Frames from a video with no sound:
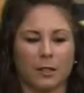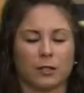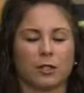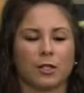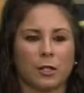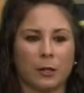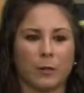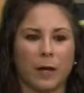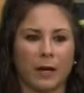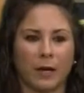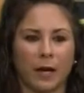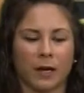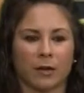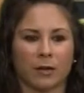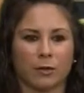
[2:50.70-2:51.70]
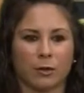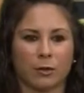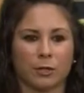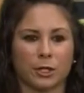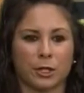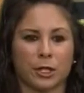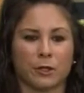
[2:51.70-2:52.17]
learn about
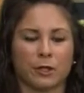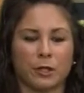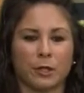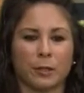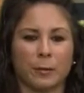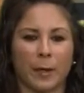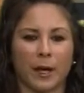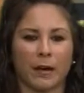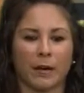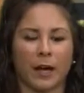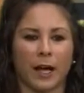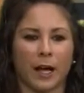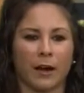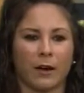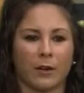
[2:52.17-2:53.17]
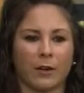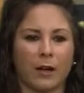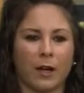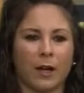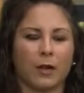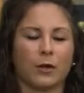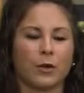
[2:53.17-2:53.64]
agriculture, and learn about how
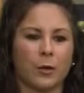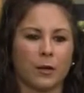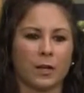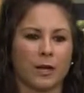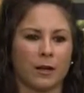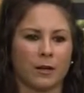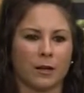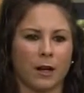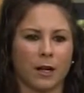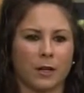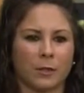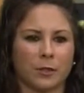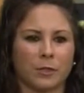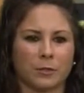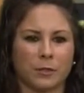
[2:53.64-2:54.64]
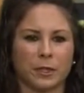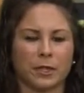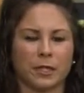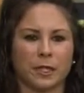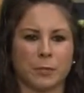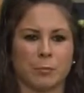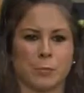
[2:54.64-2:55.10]
North Carolina was
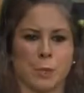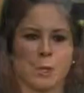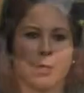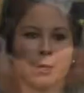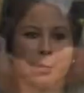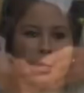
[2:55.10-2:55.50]
really brought up